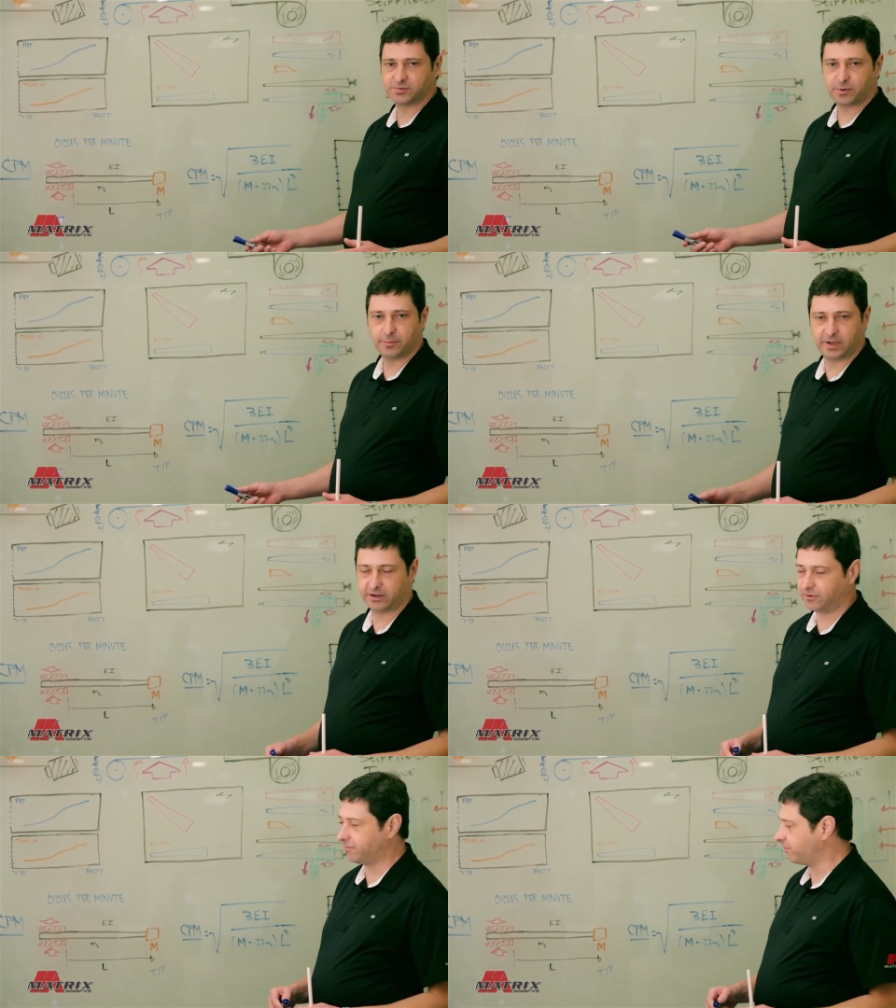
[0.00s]
per
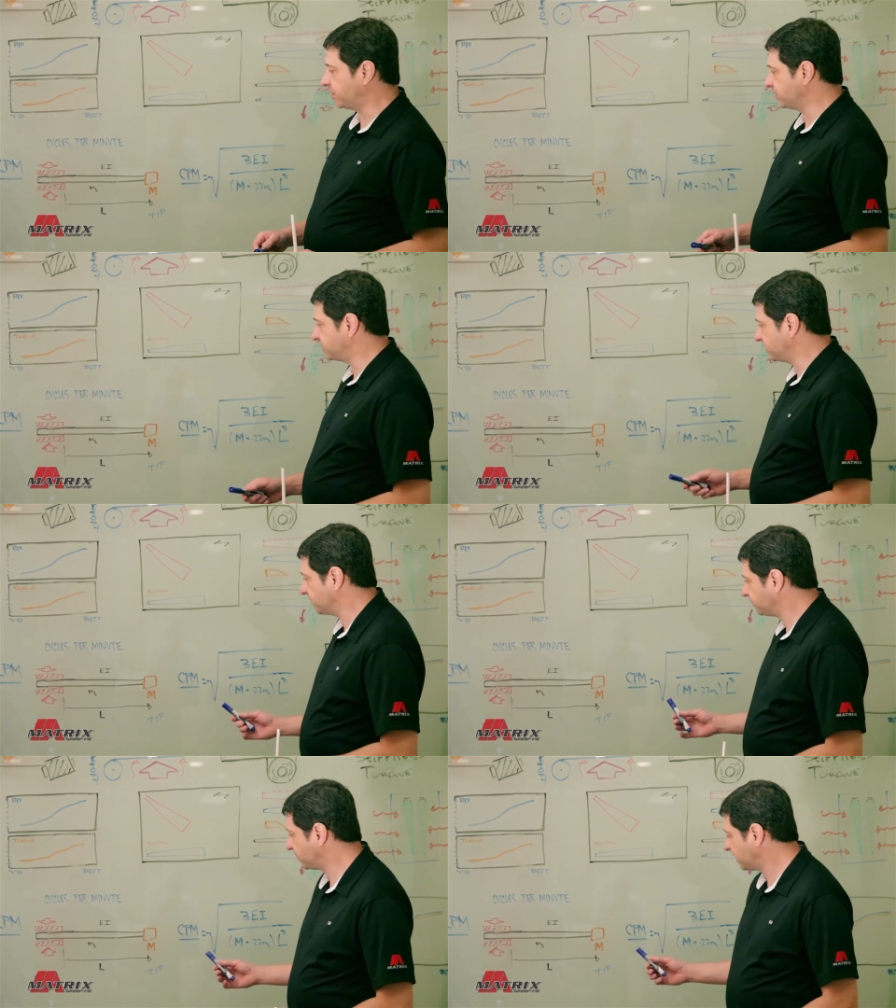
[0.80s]
minute or frequency?
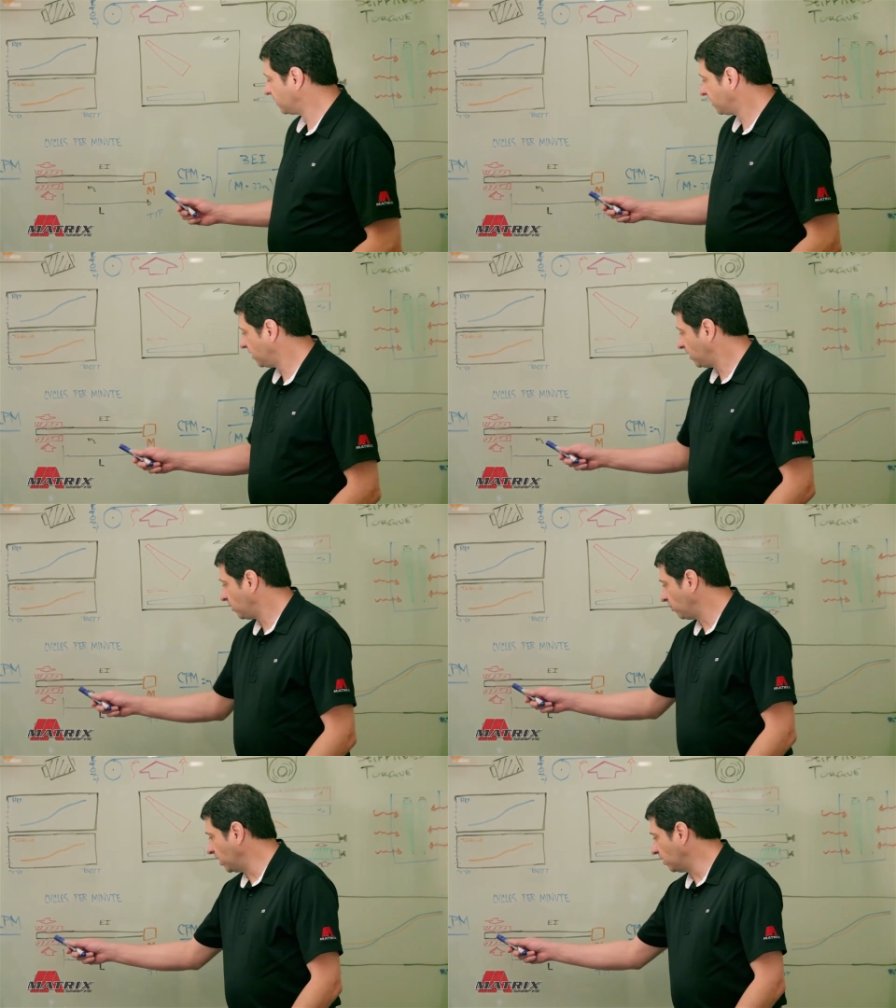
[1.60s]

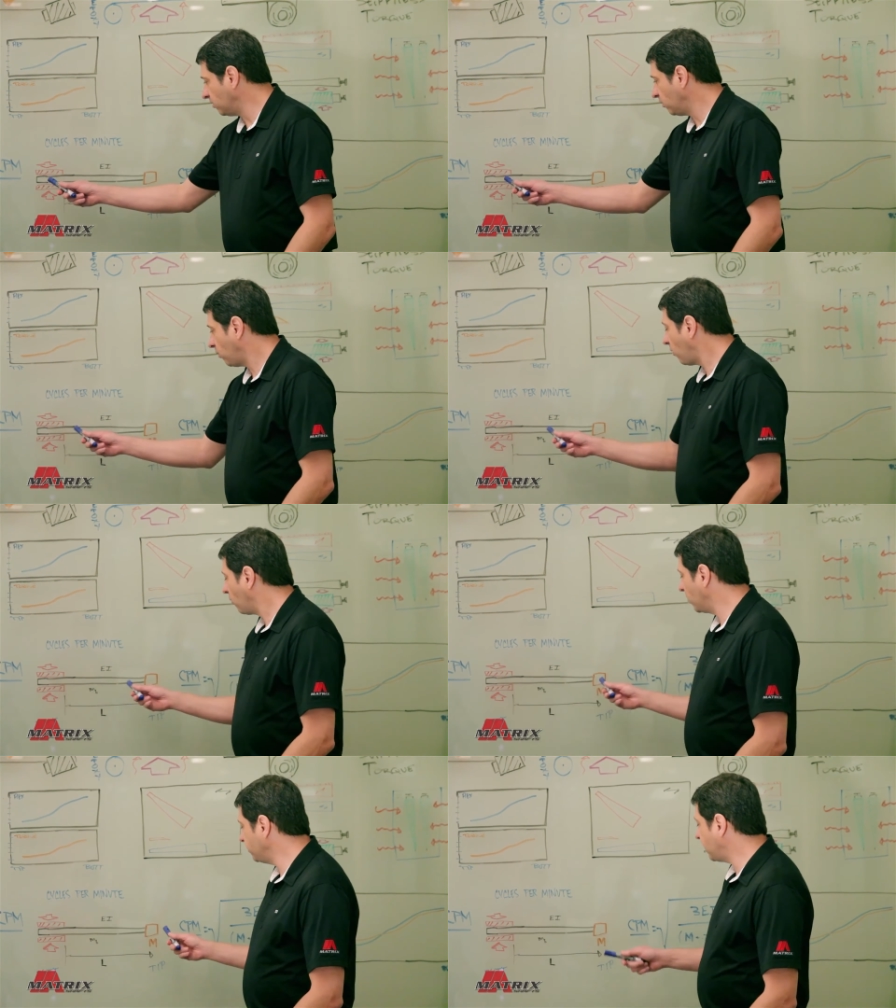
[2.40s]
Well,
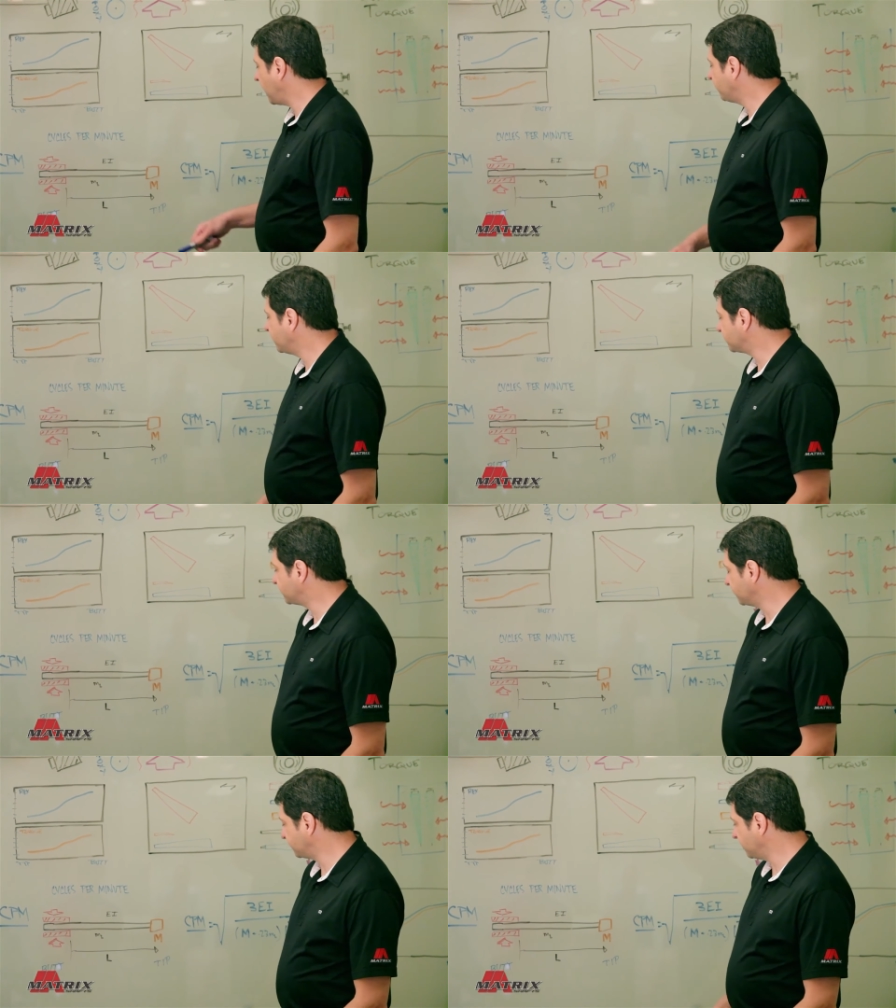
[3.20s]
when you have this
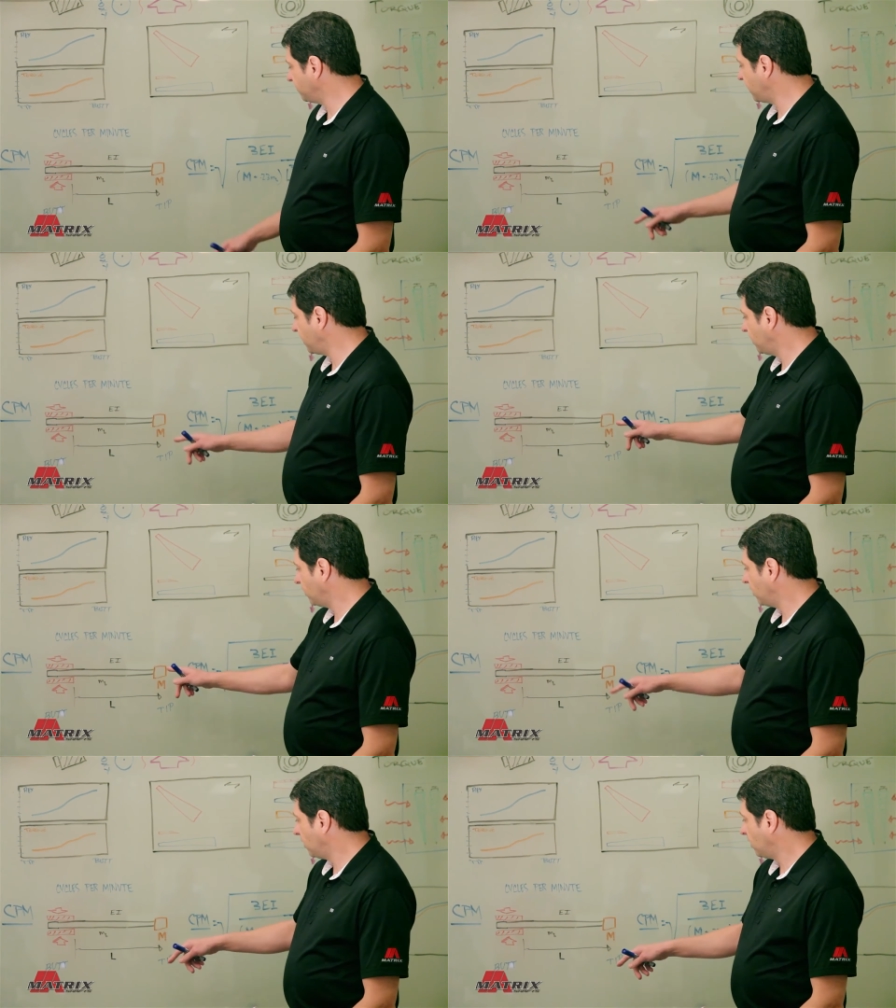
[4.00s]
system
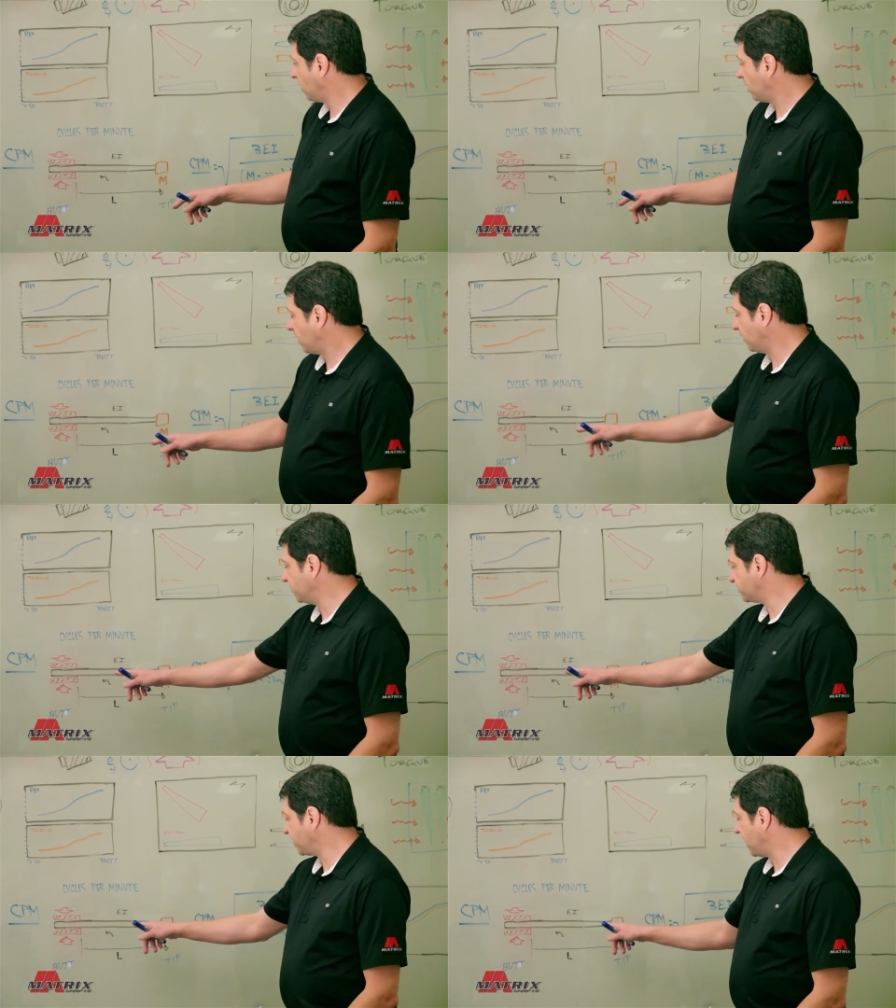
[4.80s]
of
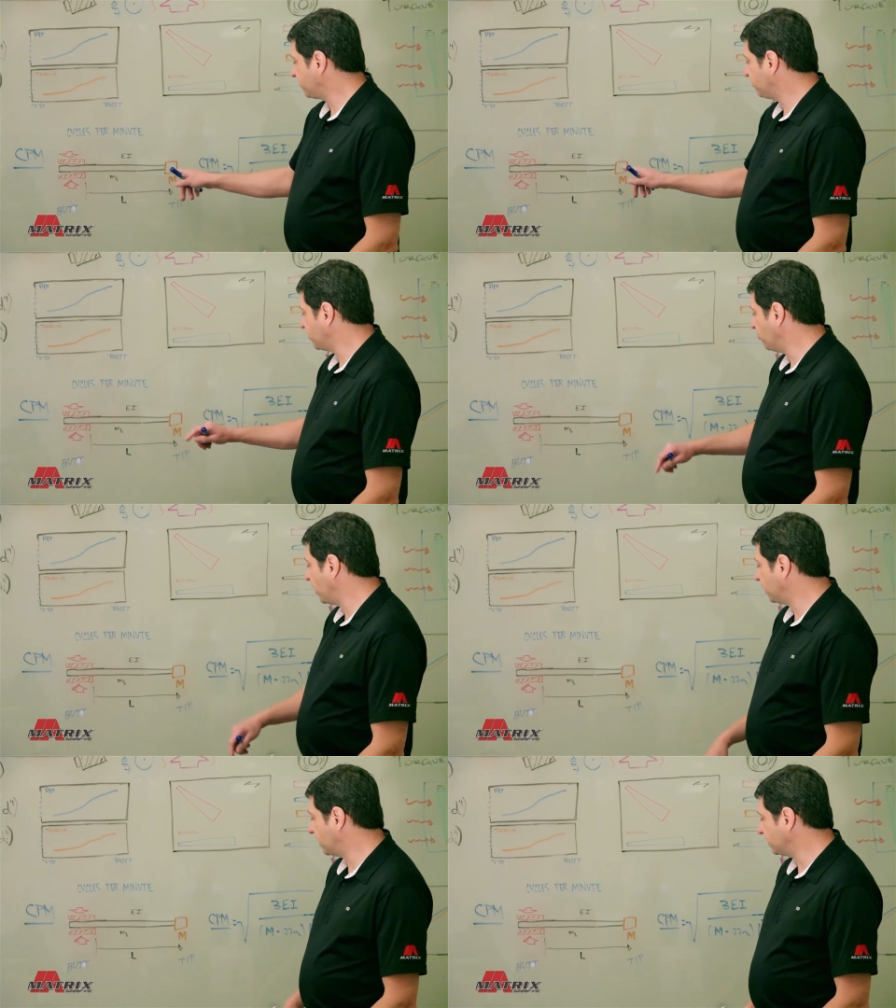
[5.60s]
the shaft with a
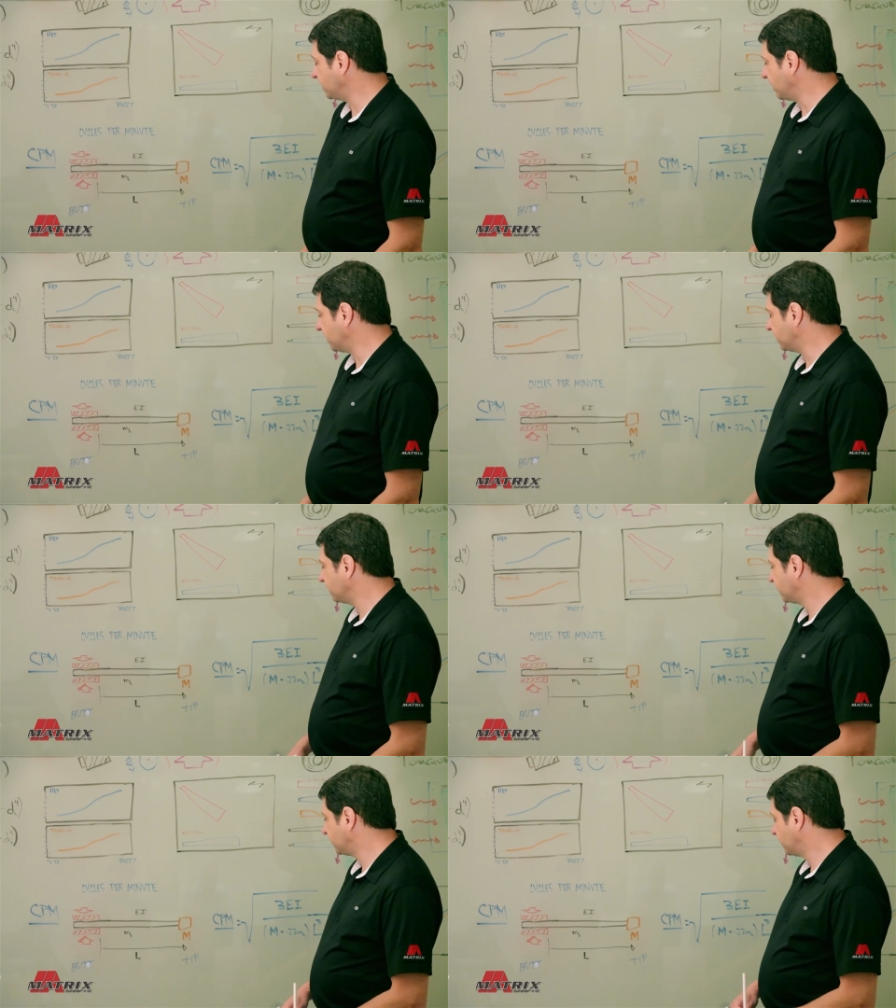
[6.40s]
weight on the end
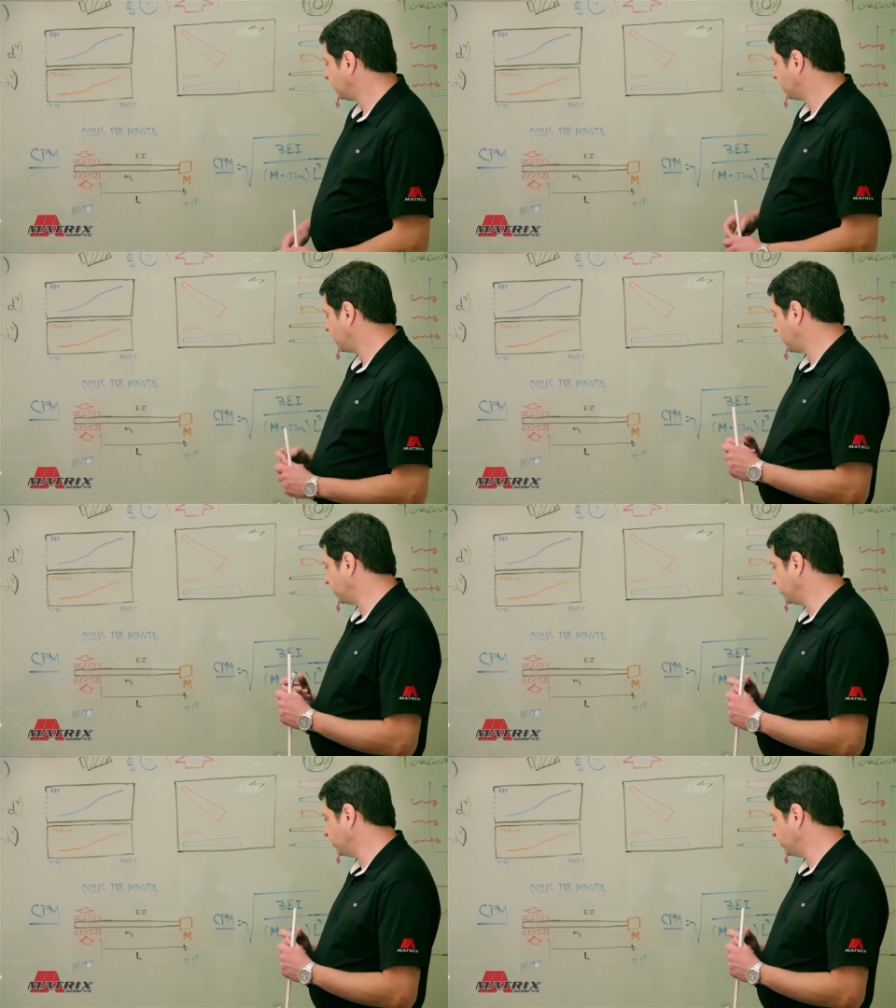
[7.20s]
and